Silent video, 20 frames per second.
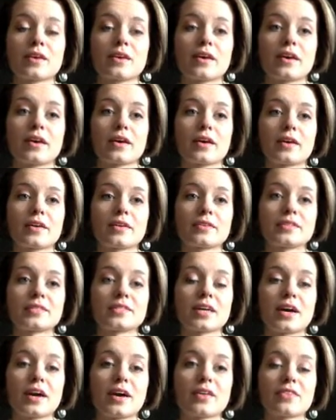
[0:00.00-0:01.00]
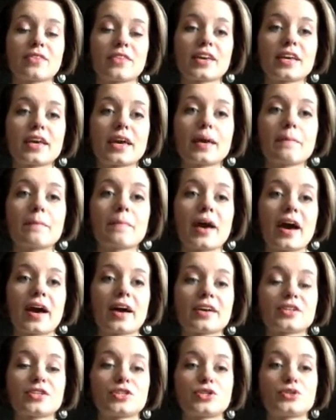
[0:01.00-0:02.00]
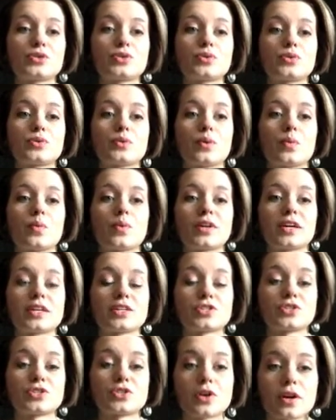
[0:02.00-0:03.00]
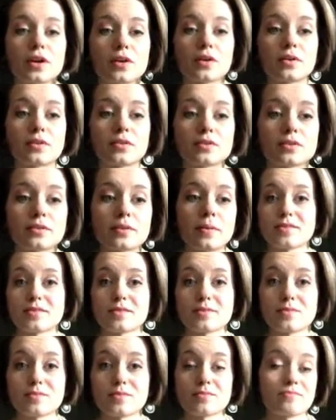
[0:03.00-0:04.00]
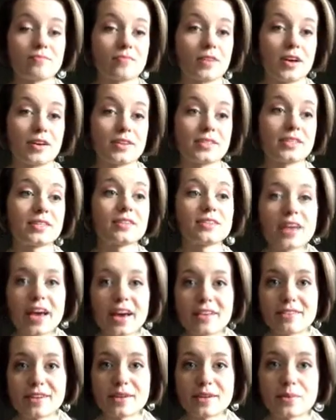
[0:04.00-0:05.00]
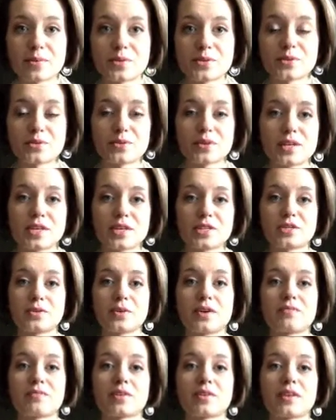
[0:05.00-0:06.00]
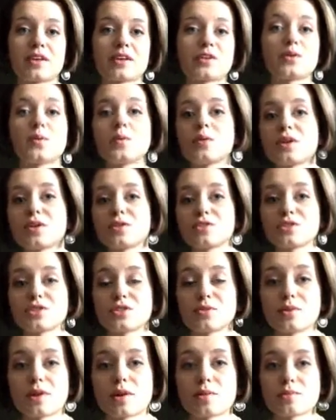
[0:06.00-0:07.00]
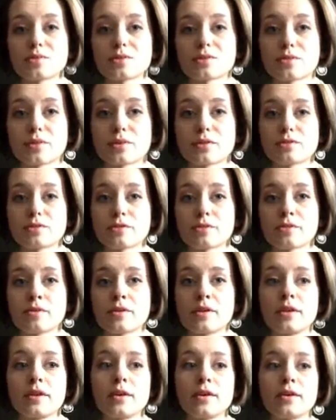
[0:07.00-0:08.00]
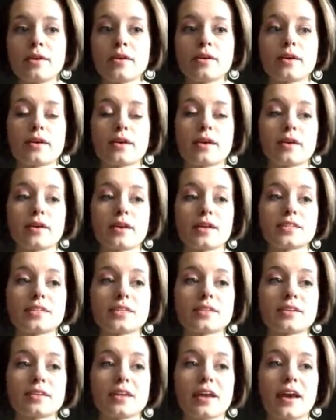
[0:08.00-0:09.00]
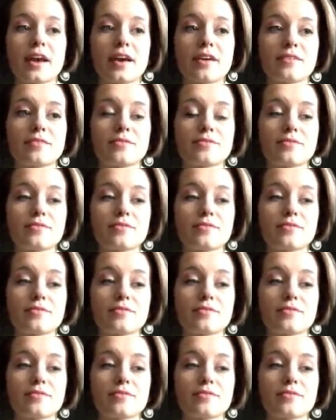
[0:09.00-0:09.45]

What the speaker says: And thinking back to when I struggled, I didn't have anyone to relate to. I felt like no one understood what I was going through, and I didn't have